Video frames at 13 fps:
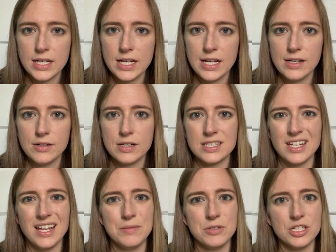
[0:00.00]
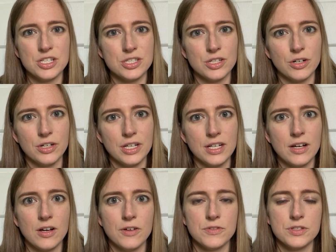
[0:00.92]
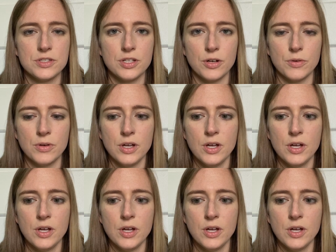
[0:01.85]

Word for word: now because I am just starting off. So